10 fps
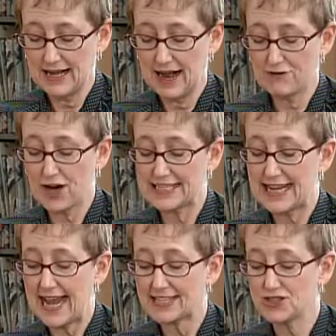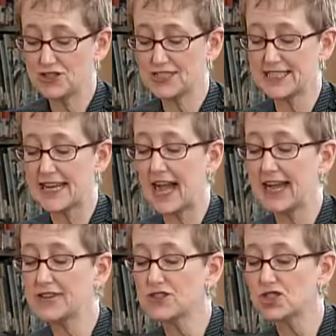forgot to ask you to say hi
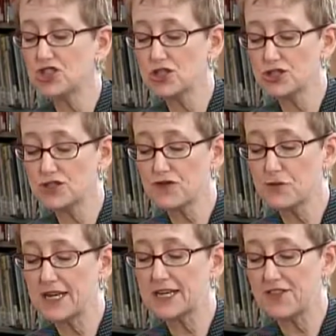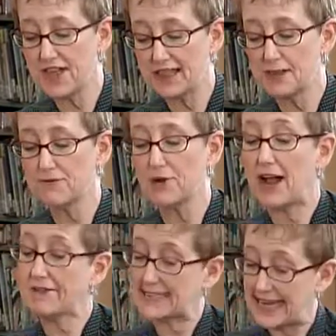to the students for me and to thank them for
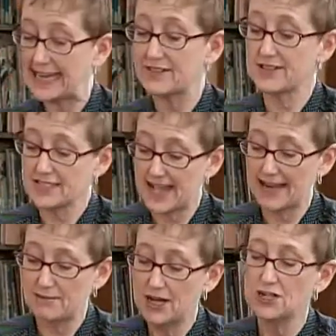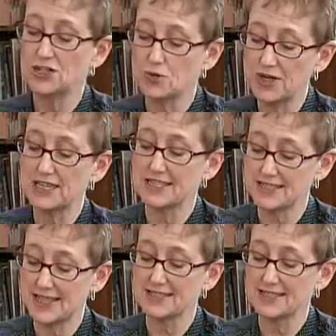having taken the time to read and
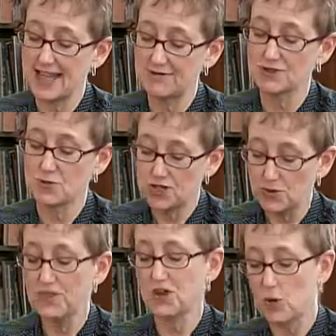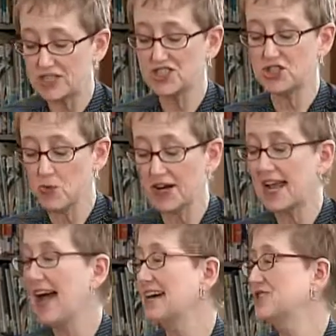discuss Life as We Knew It. And the question she wanted to
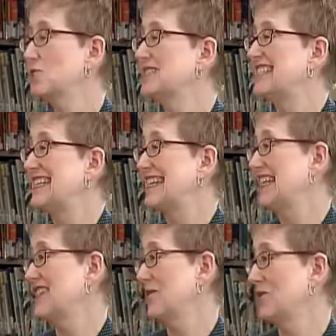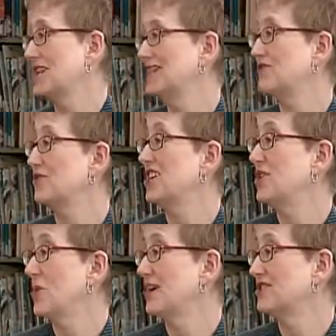ask was, did anything really freak
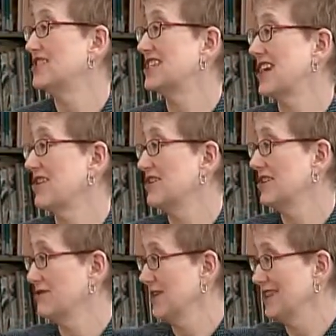you out or scare you in